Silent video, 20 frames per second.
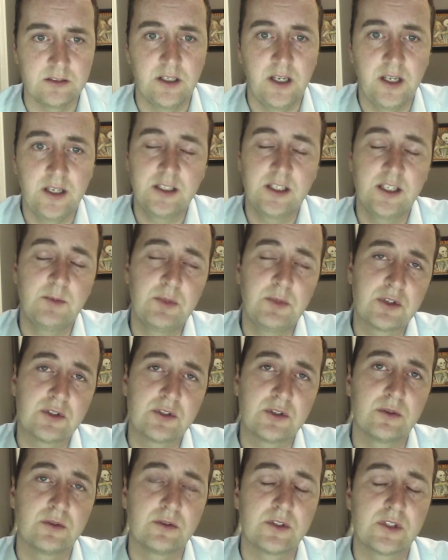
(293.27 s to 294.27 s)
and keep your
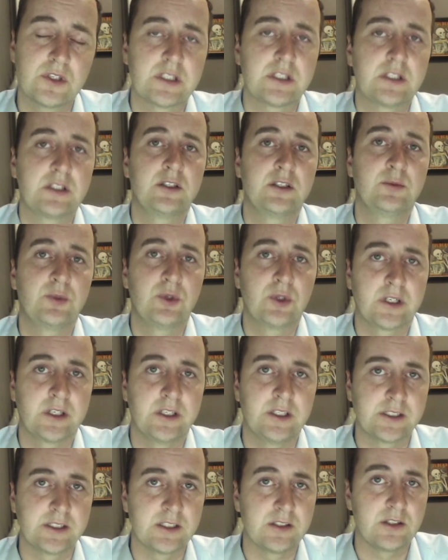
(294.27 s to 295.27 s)
students just a little more
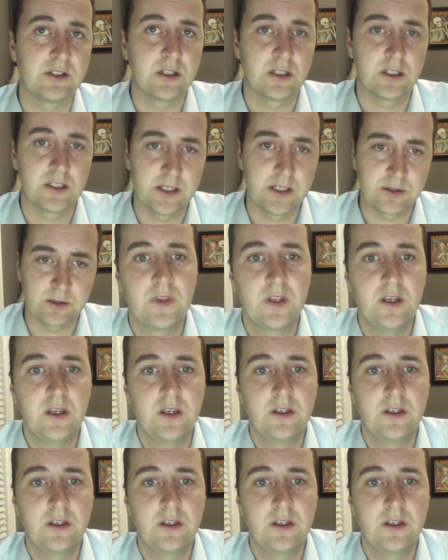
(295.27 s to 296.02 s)
connected to your classroom.